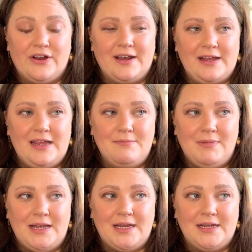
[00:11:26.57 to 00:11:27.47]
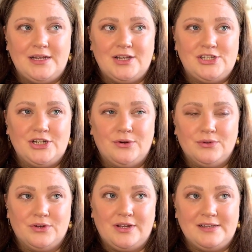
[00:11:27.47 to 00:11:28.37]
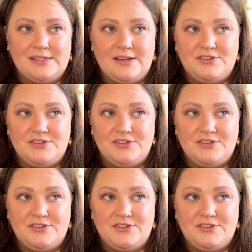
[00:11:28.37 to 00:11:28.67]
and I keep meaning to go look and see if